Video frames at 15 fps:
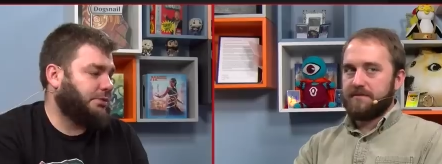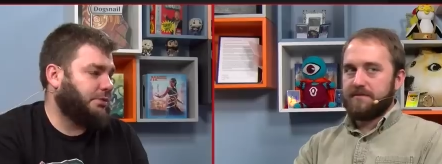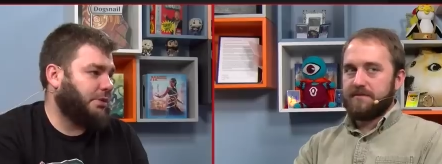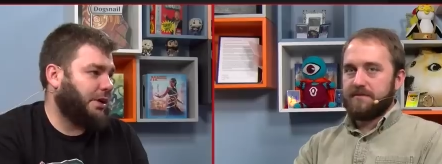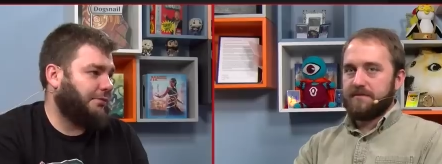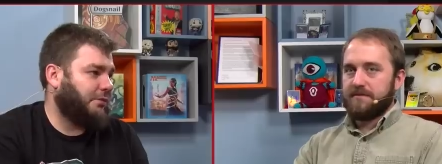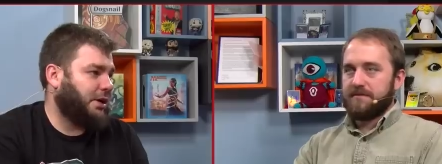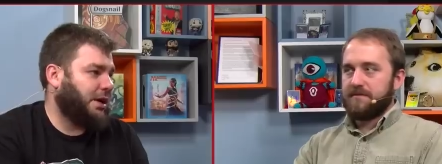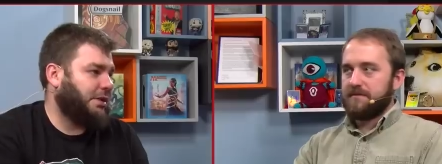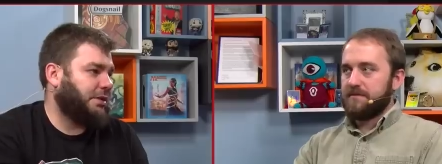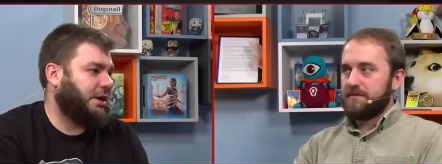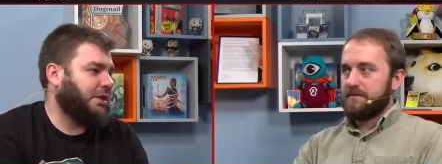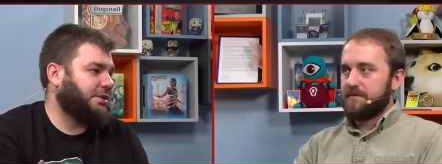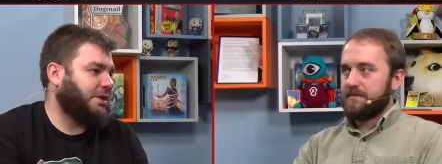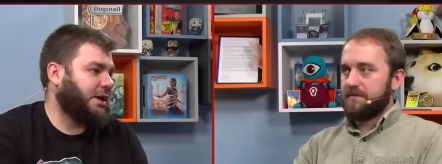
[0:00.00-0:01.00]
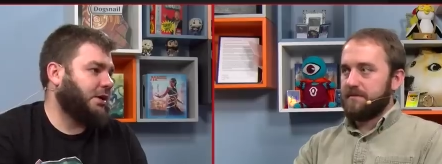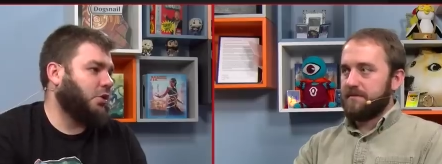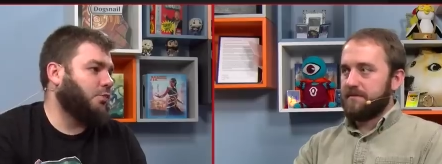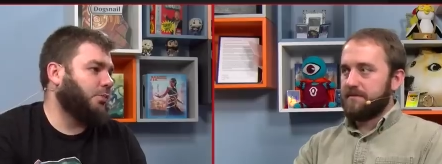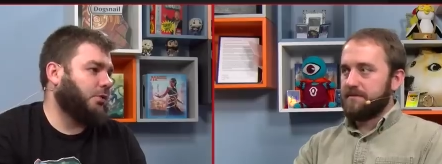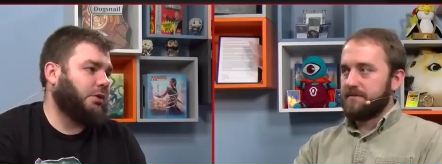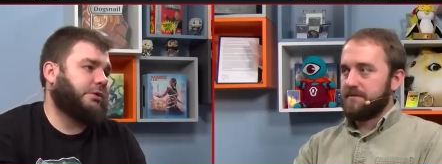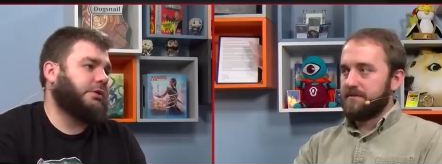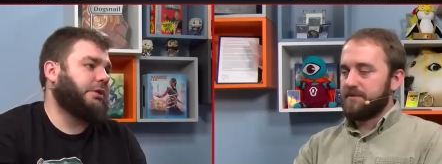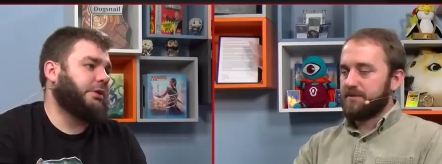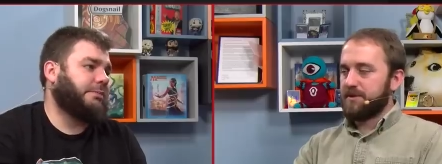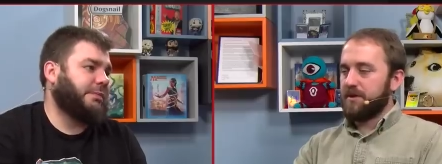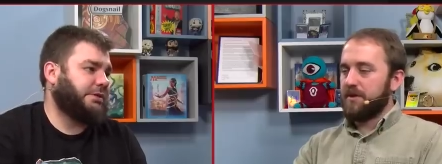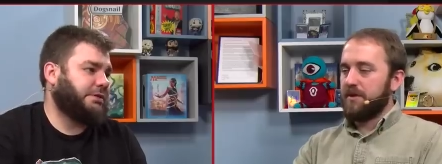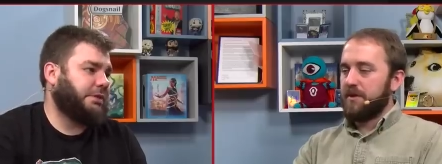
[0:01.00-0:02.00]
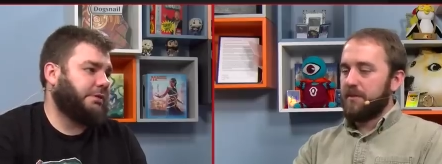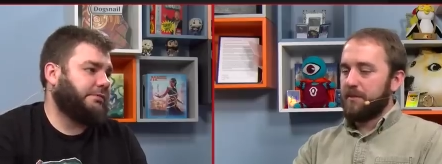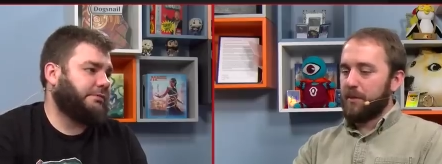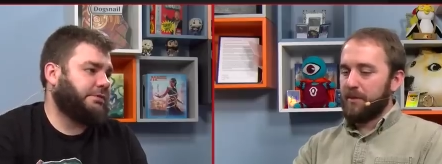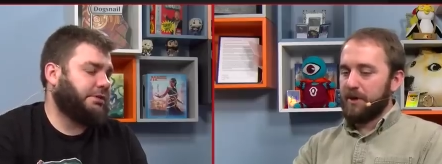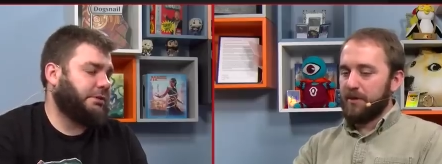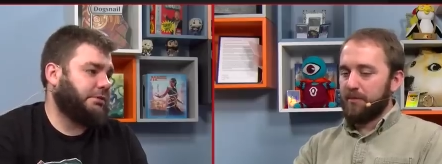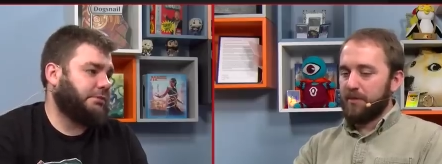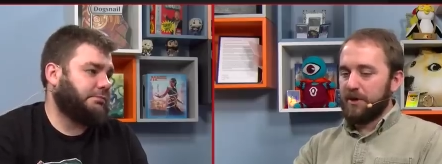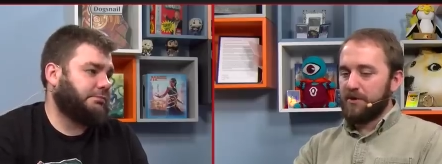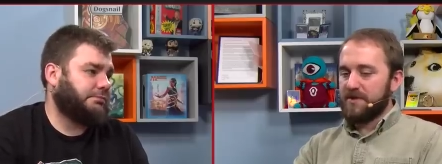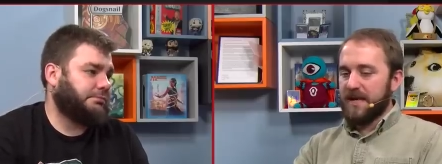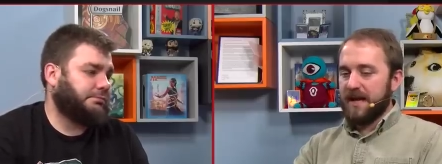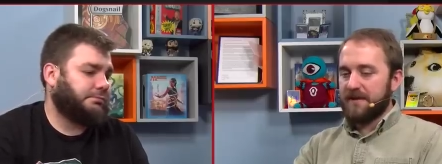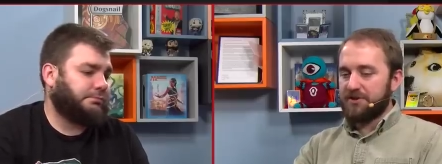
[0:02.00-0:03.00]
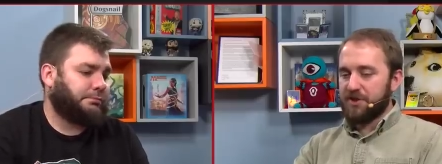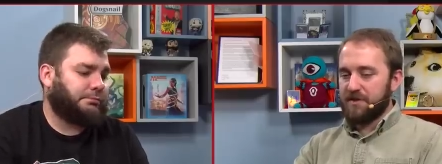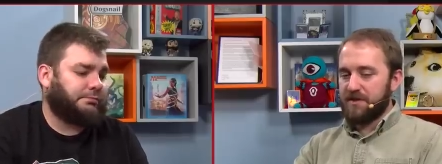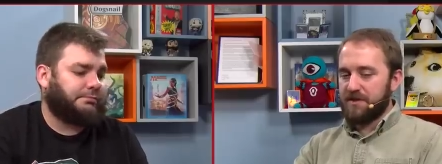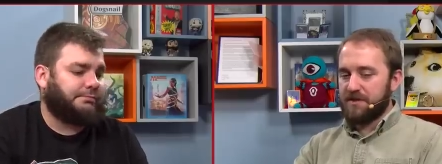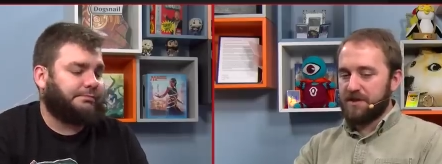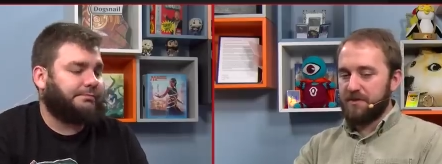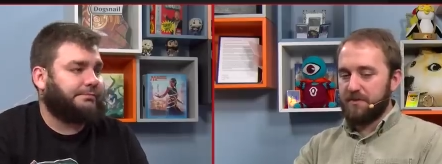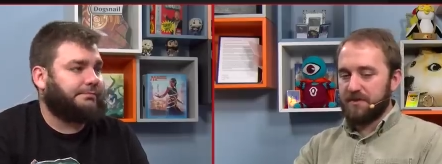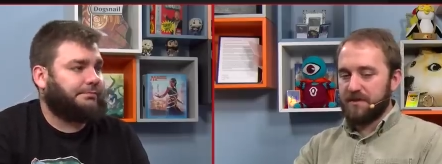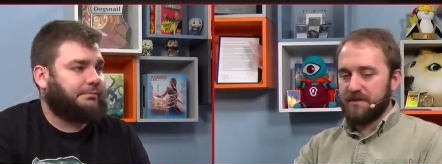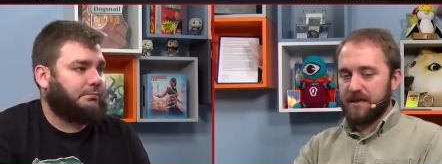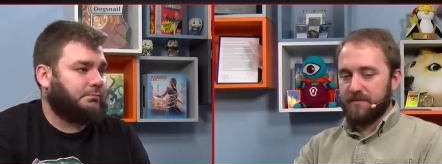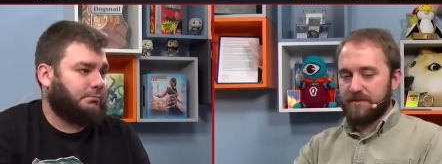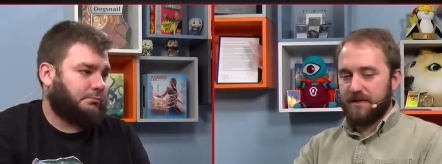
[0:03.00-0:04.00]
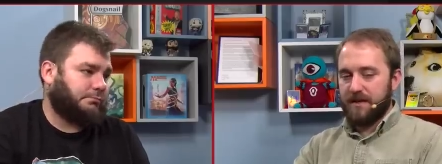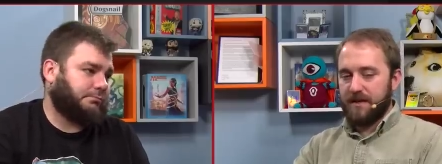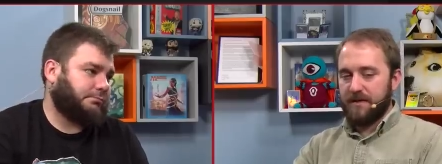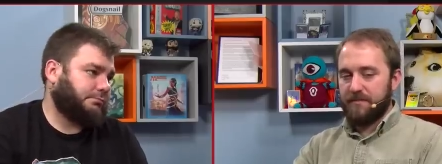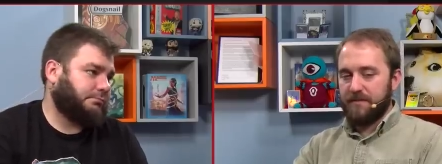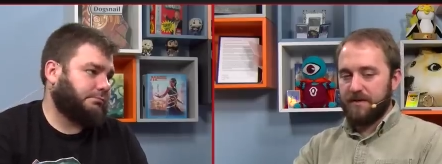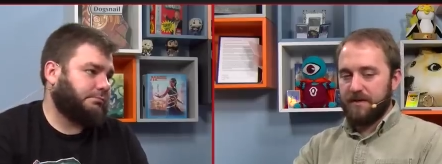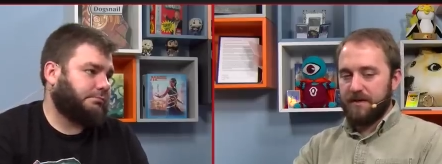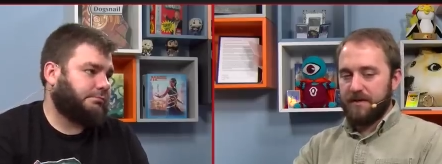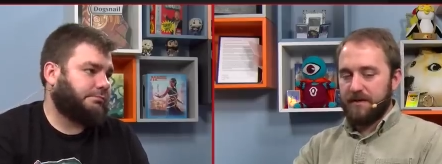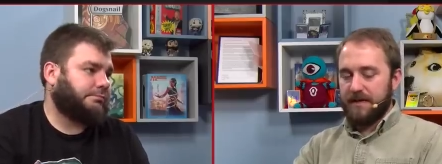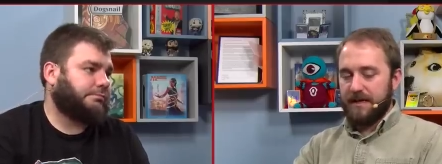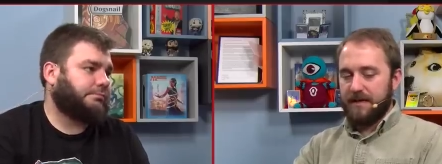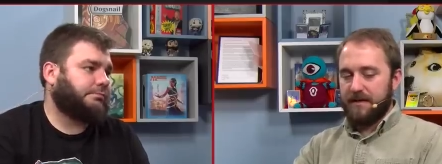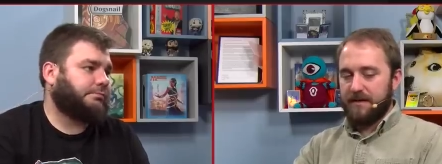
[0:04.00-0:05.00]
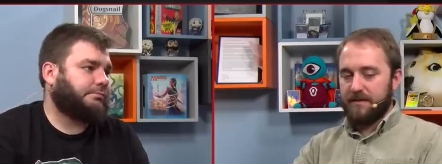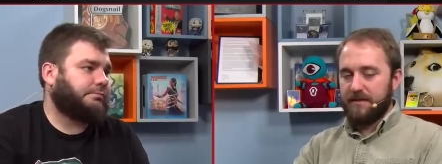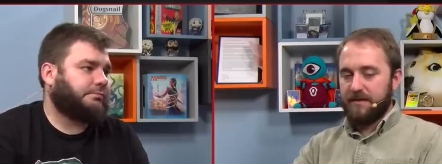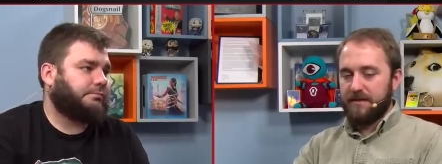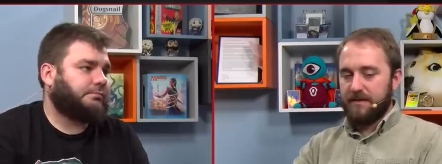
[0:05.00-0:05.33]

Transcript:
Speaker 1: too. I forgot that I just had opal underneath sure. my stuff. But when so. you,
Speaker 2: when you sack just the two at the same time, then